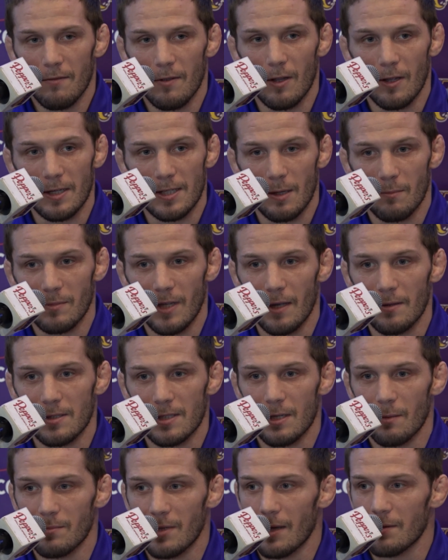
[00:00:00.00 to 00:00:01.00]
like
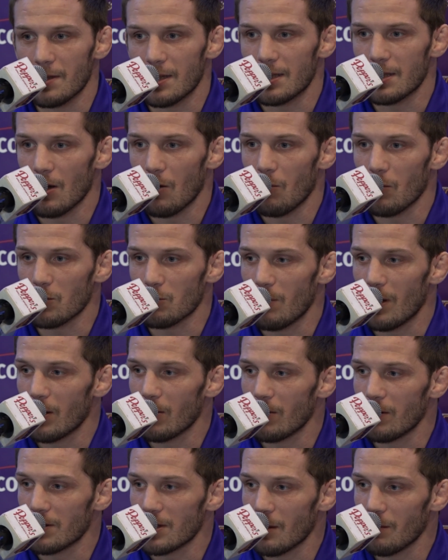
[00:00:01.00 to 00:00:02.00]
sometimes sometimes it's almost
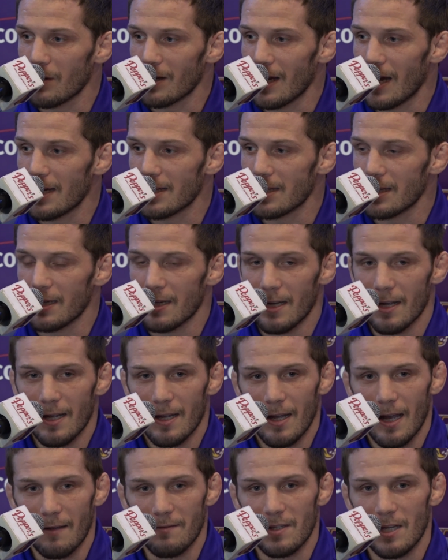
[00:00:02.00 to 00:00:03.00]
better. And some of the guys that
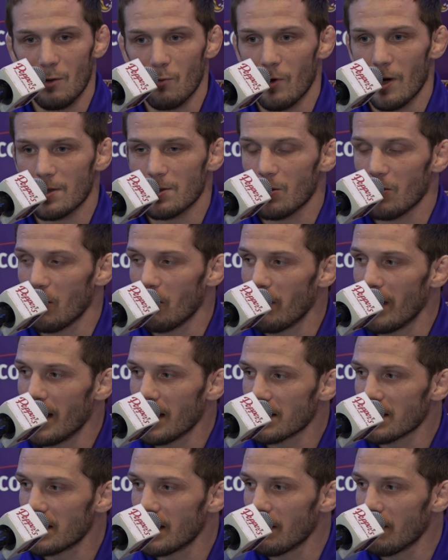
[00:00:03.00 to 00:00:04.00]
I've seen wrestle the
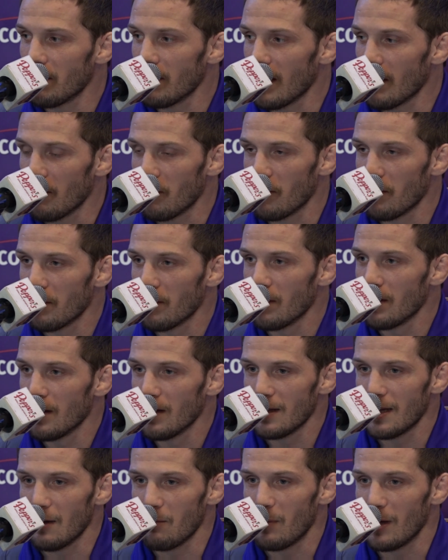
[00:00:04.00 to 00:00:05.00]
best have, have
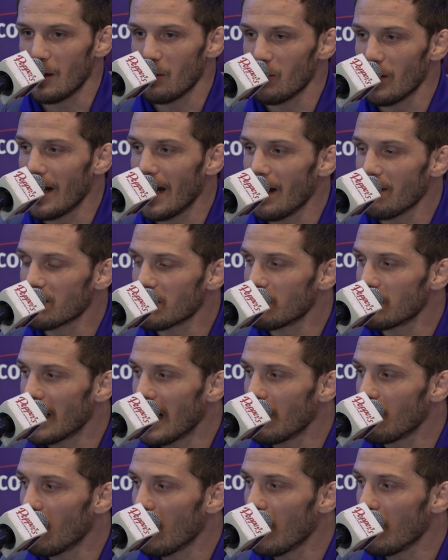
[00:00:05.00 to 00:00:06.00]
they've been able to have some
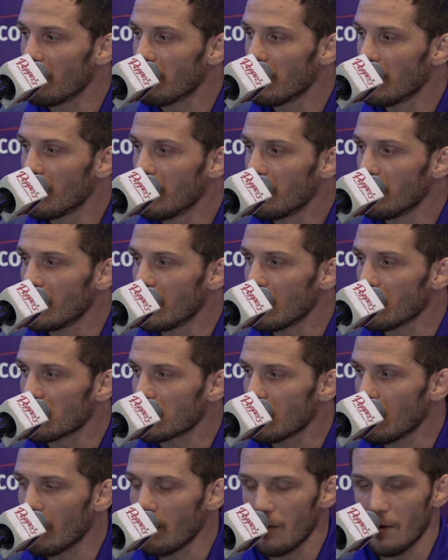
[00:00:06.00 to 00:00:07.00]
time off. You know,
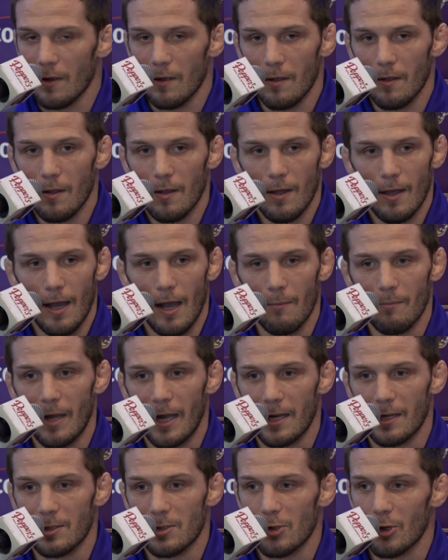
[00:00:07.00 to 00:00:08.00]
so uh, I'm
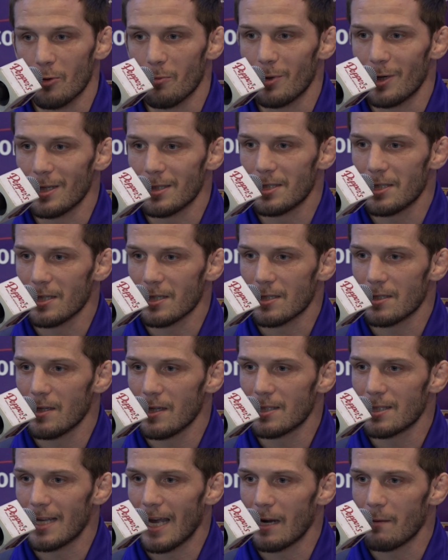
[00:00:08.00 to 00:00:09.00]
not concerned, but it's just
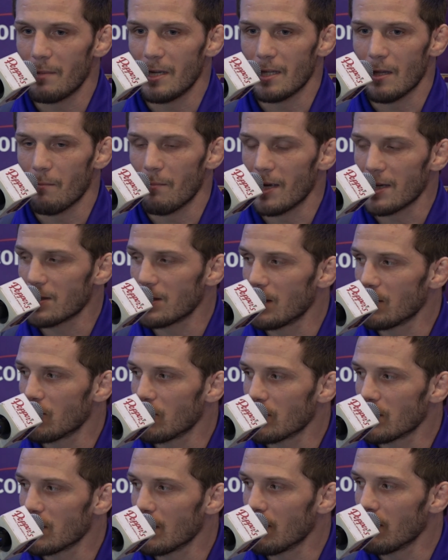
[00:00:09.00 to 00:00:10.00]
it's got to be in the best
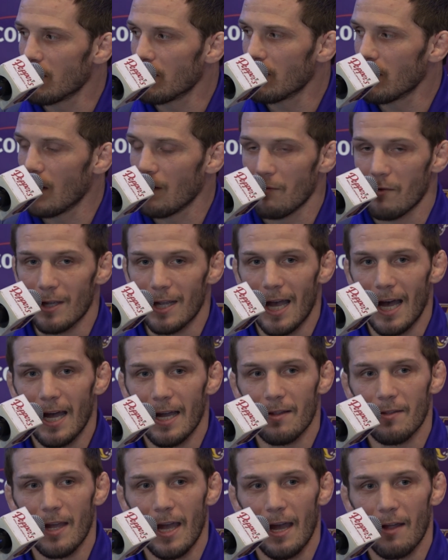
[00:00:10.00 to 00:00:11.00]
interest of, of the
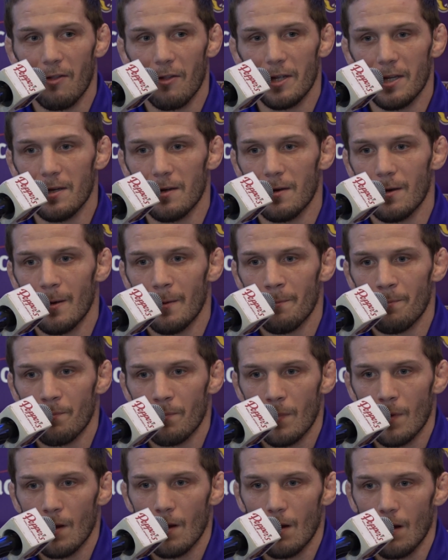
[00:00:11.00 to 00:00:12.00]
guy and the athlete. And
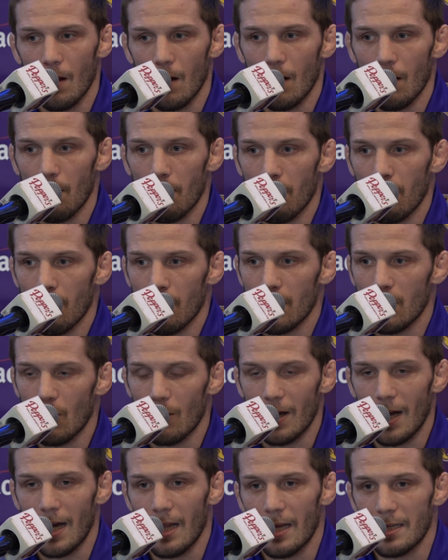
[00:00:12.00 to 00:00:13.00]
um, you
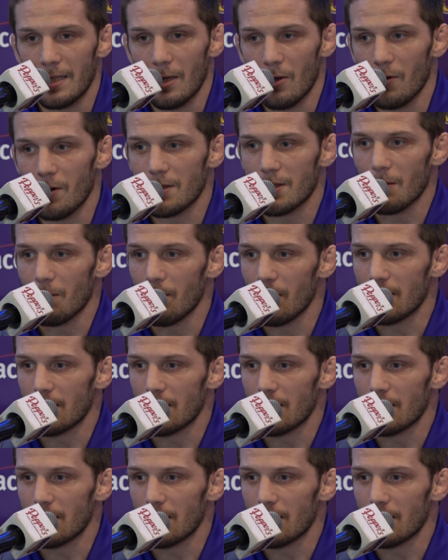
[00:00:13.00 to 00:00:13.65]
know, a guy like Dylan, it's a,